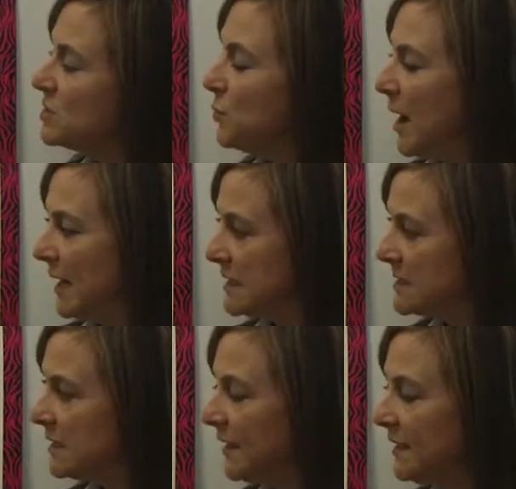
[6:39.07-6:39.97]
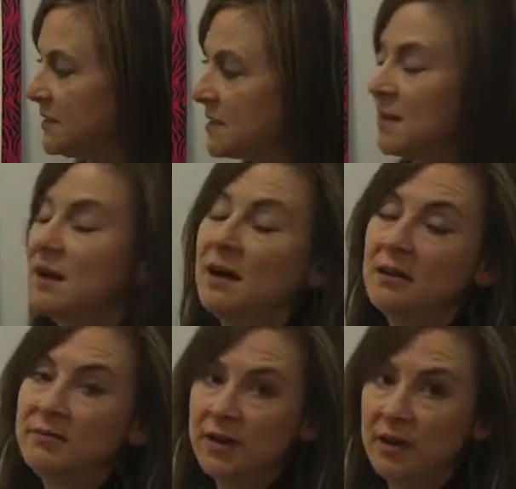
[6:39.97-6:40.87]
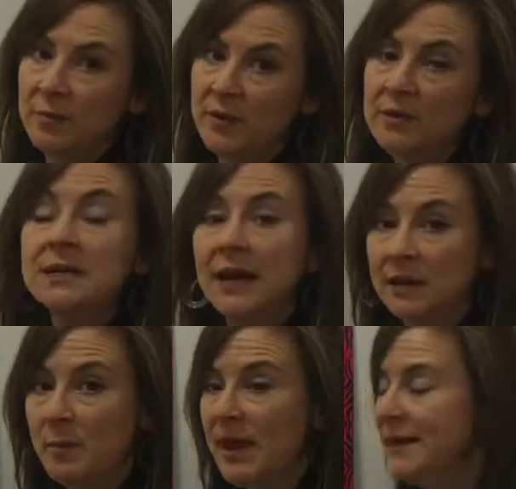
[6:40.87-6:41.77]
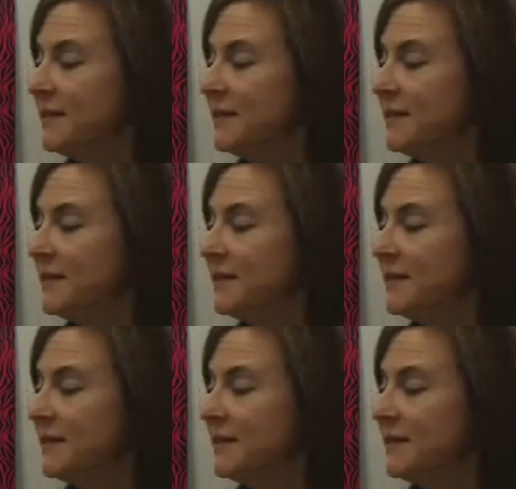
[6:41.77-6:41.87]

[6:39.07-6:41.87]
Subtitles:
to isolate our variable, get it by